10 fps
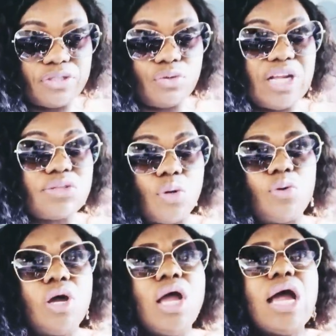So that's
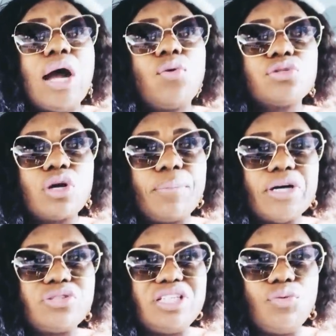all I want to talk
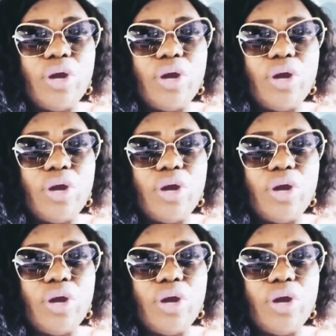about today.